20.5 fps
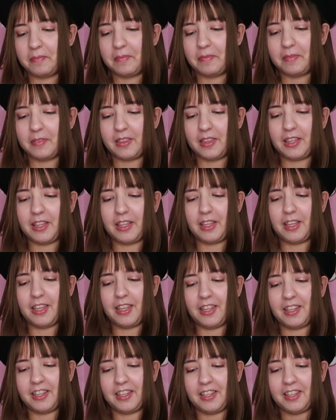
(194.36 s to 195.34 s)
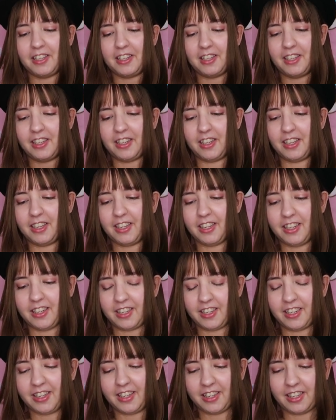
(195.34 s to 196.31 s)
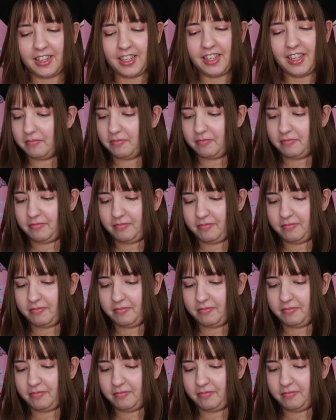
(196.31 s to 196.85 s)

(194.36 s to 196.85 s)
(no one is talking)